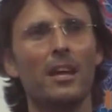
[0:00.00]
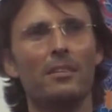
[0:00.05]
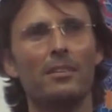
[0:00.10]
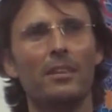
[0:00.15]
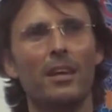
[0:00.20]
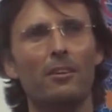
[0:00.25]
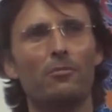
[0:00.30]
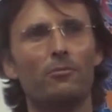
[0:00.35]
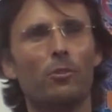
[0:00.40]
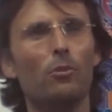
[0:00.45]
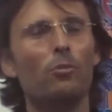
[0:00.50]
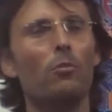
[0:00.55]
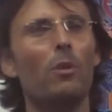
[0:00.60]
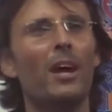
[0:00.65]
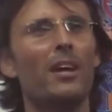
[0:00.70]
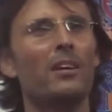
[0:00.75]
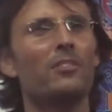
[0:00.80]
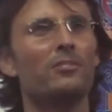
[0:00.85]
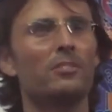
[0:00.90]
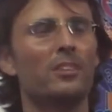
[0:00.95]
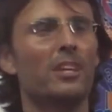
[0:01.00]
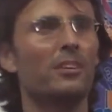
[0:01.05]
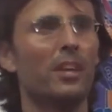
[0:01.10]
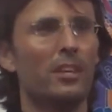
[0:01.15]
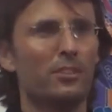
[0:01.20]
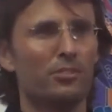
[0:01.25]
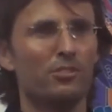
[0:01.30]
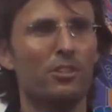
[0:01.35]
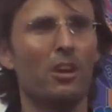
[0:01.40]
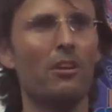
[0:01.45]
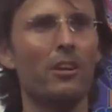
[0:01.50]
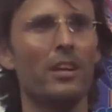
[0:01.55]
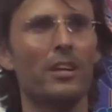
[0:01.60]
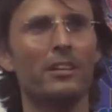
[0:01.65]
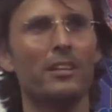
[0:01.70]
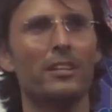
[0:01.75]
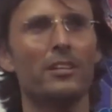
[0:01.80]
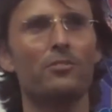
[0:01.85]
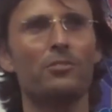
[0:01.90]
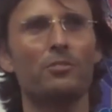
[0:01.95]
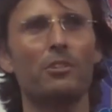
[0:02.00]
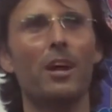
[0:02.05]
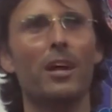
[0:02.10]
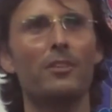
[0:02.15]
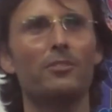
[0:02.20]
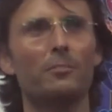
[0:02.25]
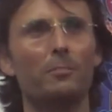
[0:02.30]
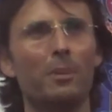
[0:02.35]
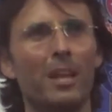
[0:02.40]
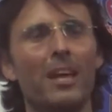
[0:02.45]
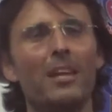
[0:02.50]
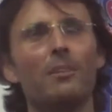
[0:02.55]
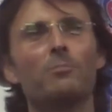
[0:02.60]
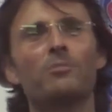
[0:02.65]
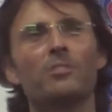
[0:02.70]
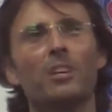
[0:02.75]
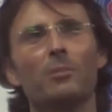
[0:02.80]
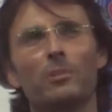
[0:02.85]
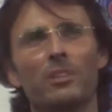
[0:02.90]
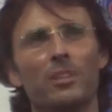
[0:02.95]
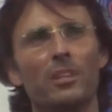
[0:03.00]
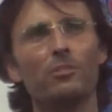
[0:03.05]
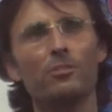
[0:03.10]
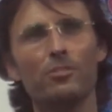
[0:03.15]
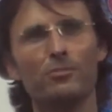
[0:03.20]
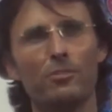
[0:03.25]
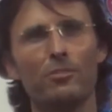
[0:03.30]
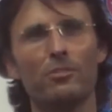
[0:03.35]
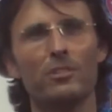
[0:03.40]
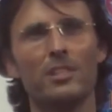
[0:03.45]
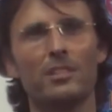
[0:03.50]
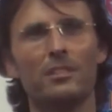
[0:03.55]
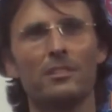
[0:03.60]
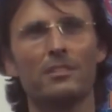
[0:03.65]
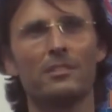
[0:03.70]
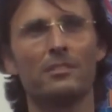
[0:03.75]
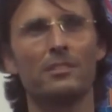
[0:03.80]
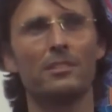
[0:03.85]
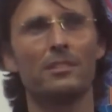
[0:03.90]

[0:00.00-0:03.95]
And they've always, historically, tried to blame someone else for it.